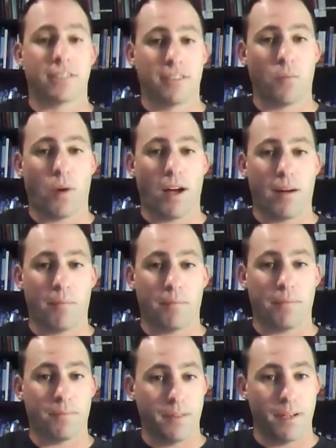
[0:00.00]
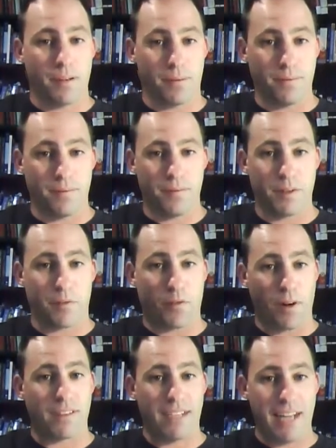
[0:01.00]
and why your
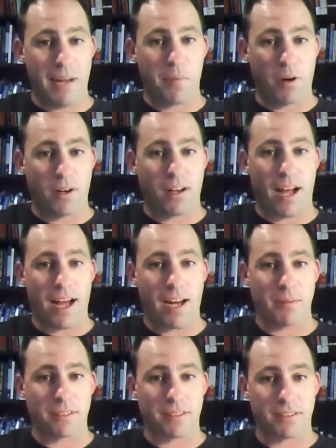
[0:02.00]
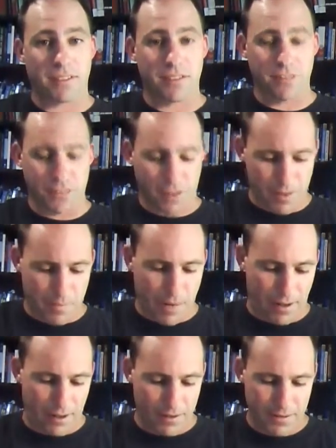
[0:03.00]
friendly neighborhood economist is concerned
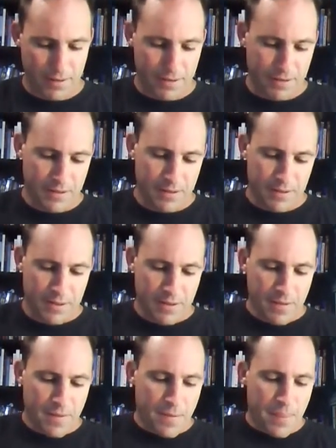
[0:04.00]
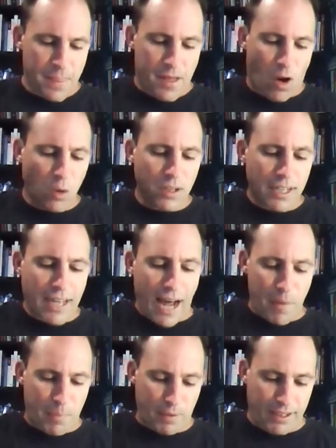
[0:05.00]
about it.
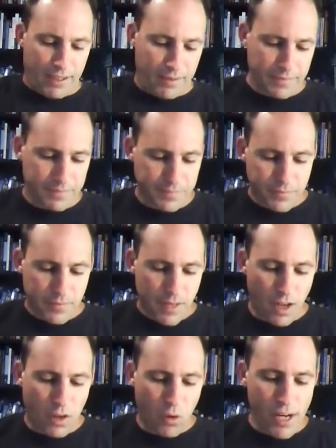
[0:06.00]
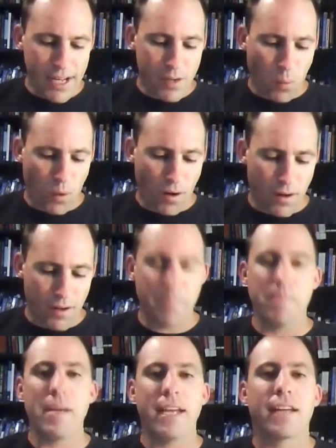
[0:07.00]
Oligopoly, a Greek word
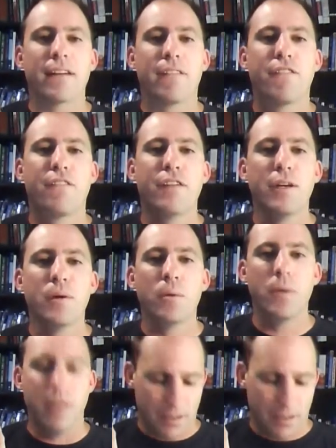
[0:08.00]
meaning few